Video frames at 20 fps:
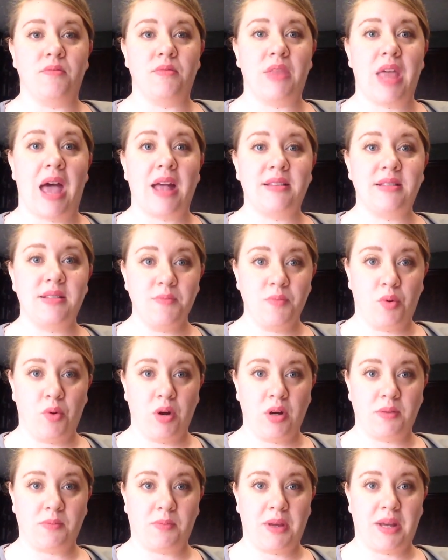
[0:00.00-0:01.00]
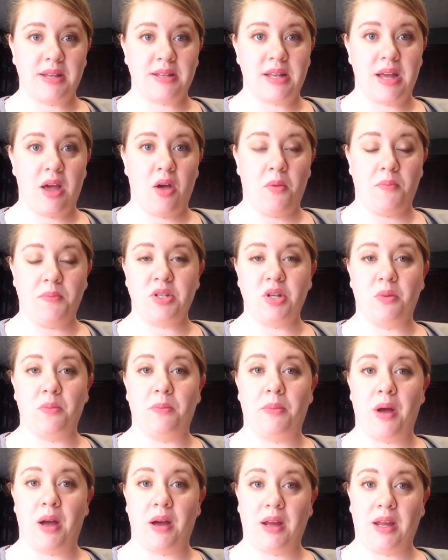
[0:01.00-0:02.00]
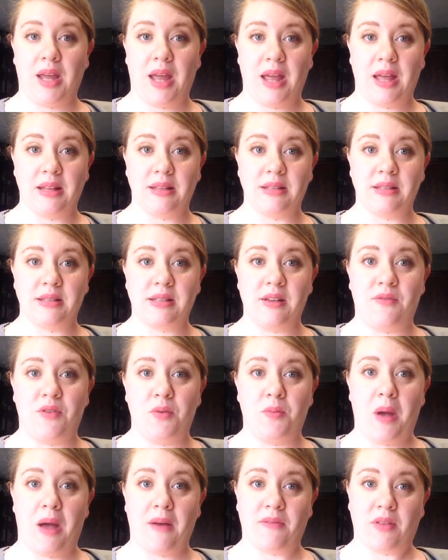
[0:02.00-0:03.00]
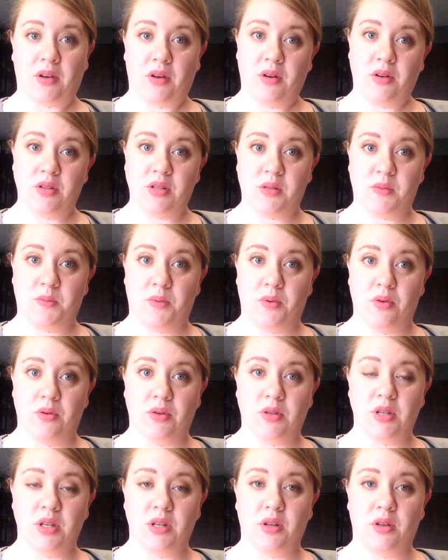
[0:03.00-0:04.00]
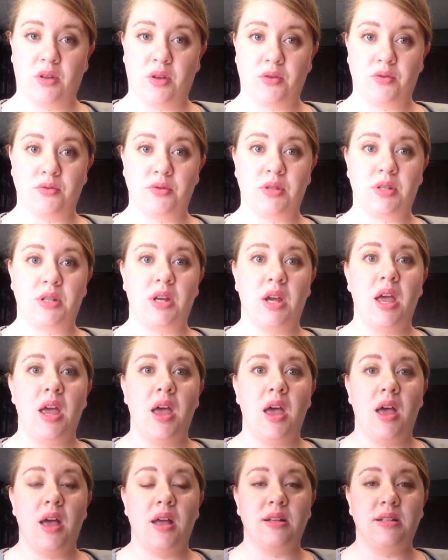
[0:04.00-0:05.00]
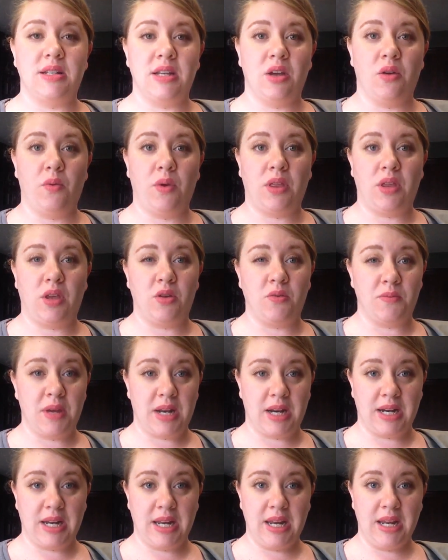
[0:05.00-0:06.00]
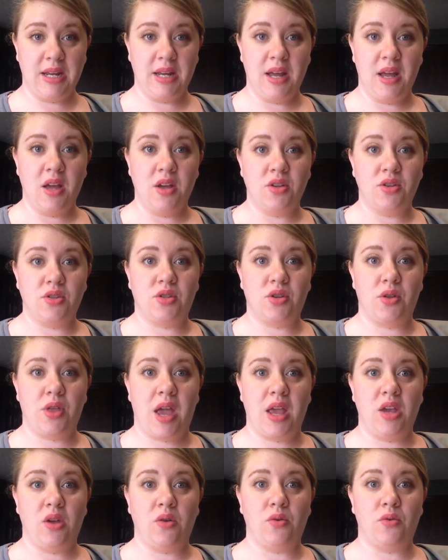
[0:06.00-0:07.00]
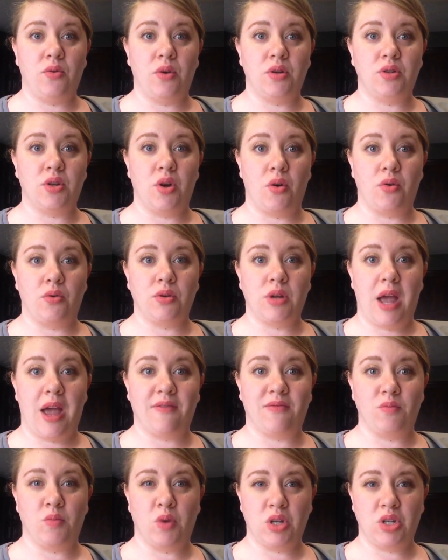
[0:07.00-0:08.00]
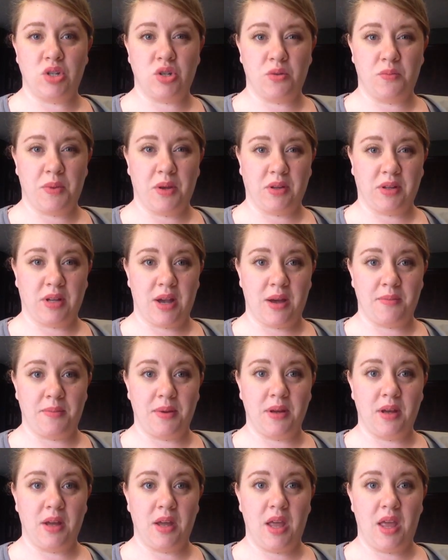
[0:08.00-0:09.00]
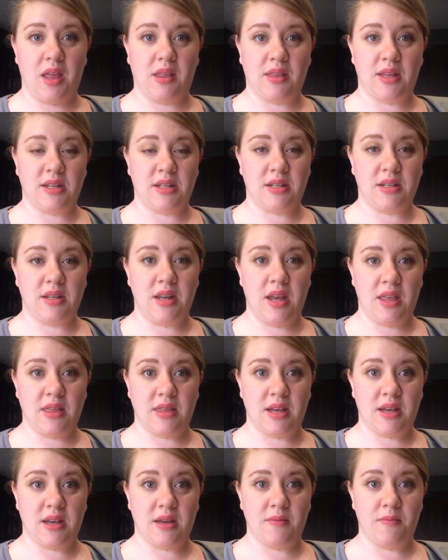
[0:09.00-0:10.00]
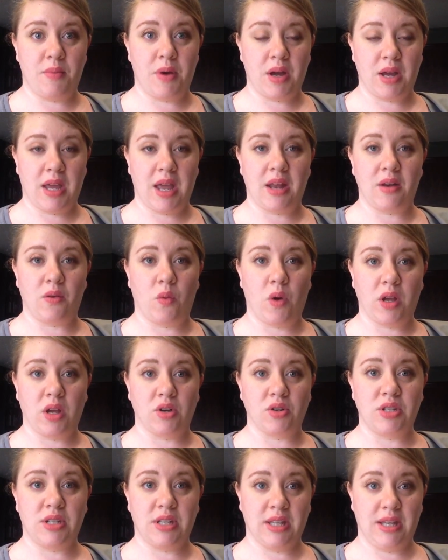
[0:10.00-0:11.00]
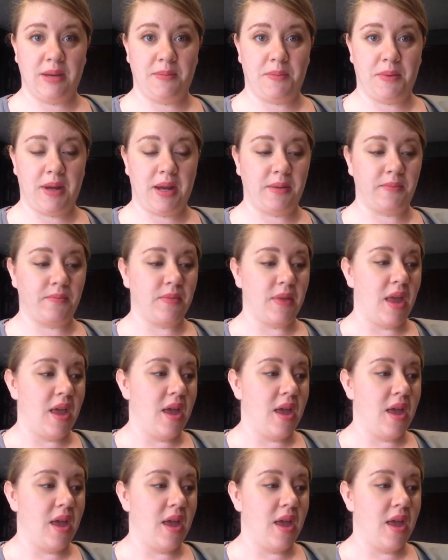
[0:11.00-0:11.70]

that's important because it helps your bunk ends, if you have the curtains pulled closed, deal with humidity so that you don't have moisture buildup in the bunk end while you're sleeping.